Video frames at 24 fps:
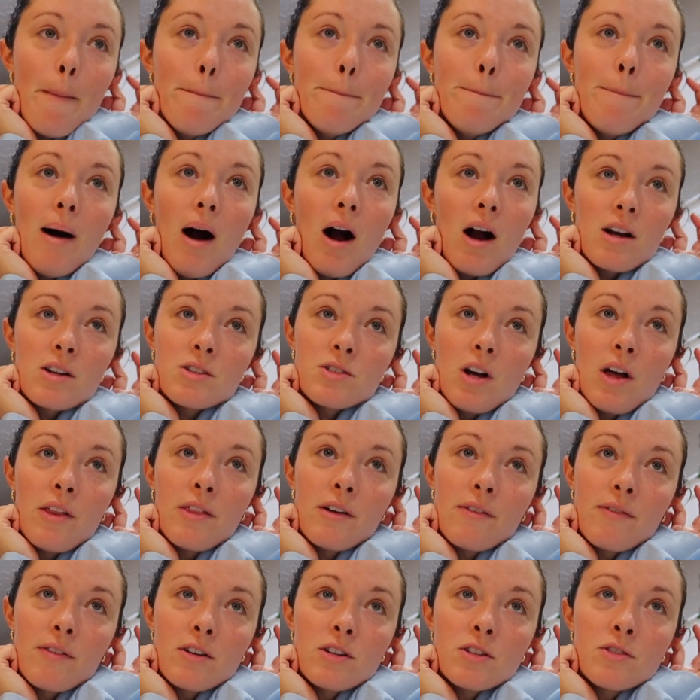box on
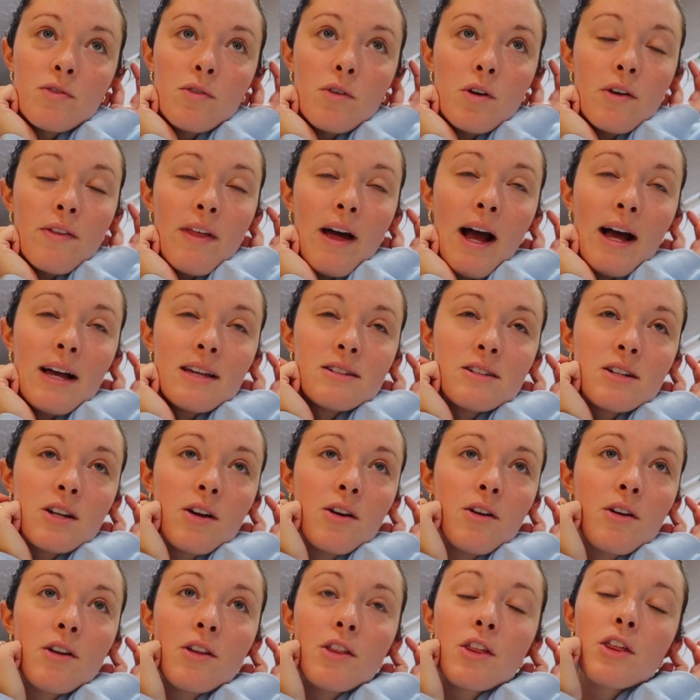the first floor that has to
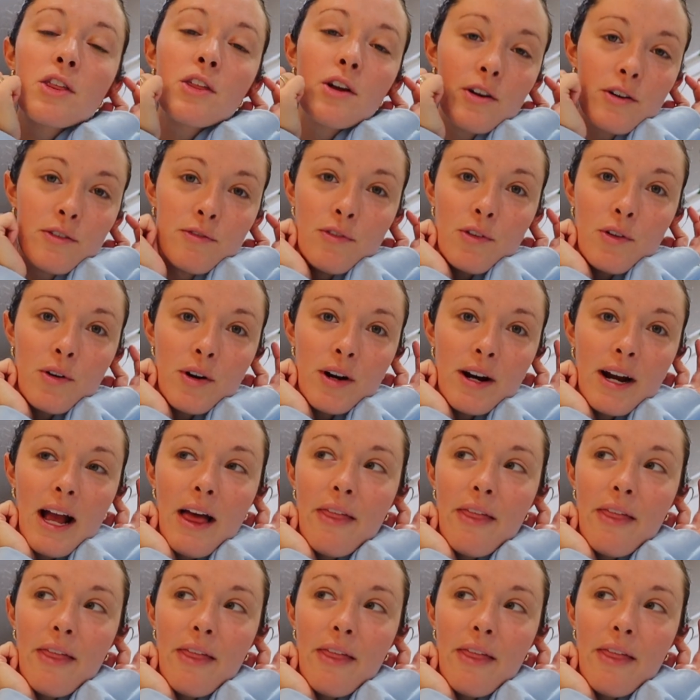go to the third floor,